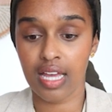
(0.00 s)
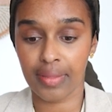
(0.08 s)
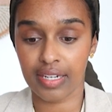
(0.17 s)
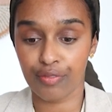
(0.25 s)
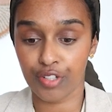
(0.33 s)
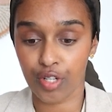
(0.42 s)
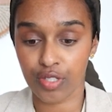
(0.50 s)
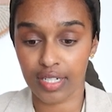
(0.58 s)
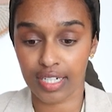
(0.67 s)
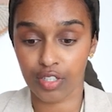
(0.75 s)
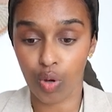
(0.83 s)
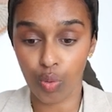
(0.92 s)
But then if you go to
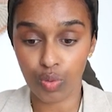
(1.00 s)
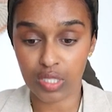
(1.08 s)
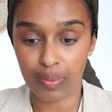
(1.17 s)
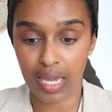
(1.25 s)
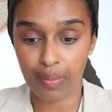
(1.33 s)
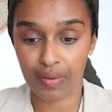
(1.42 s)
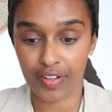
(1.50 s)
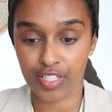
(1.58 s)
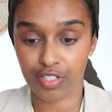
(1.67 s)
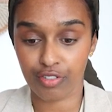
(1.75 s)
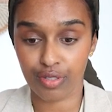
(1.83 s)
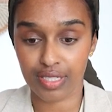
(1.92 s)
like an older paper, if I
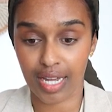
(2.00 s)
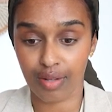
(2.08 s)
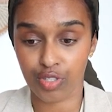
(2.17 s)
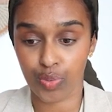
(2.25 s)
scroll down